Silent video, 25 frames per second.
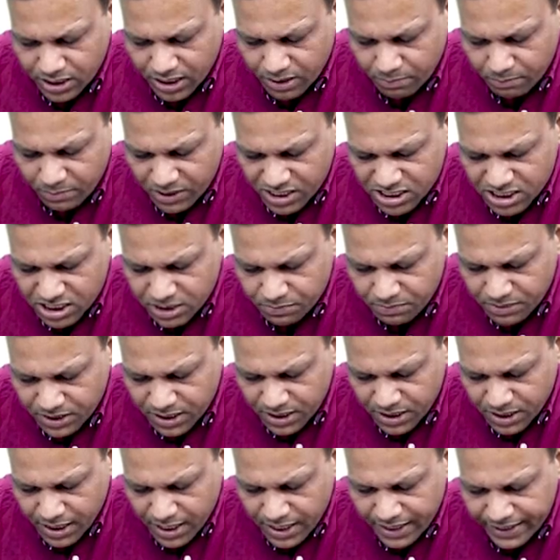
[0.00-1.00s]
there must
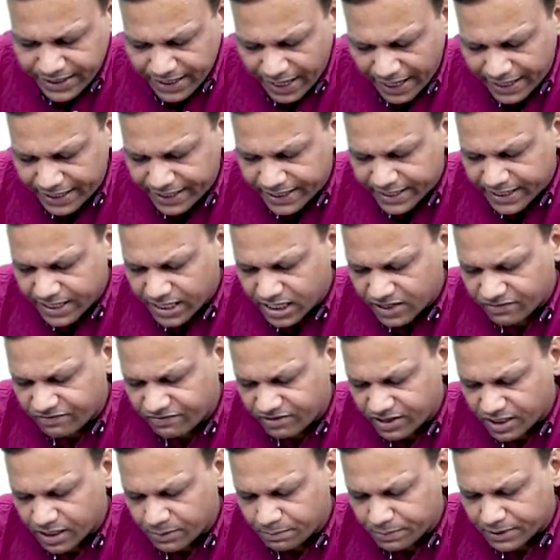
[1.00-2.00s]
be nitrate
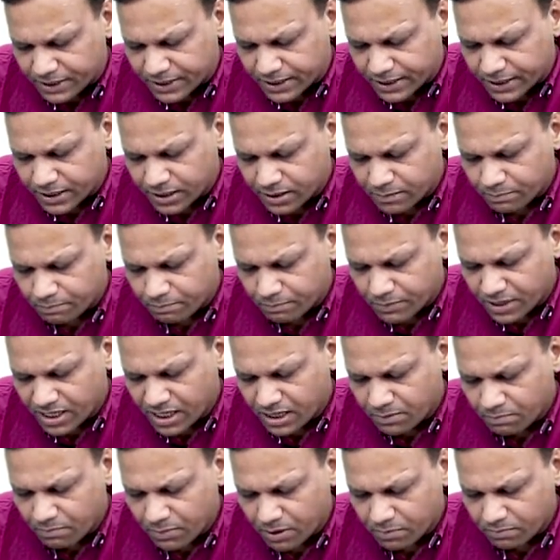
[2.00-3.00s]
free period,
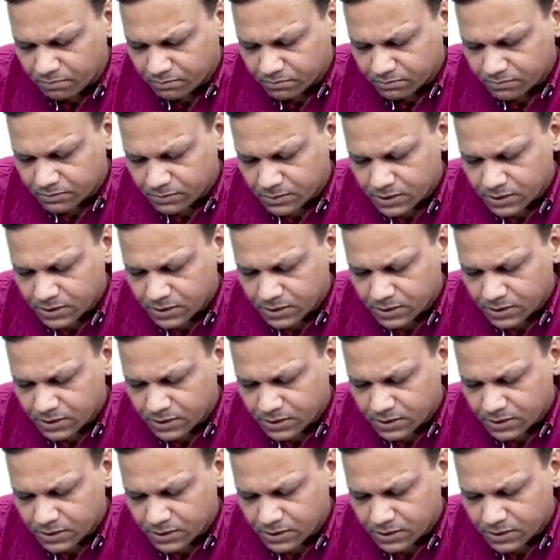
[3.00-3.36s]
minimum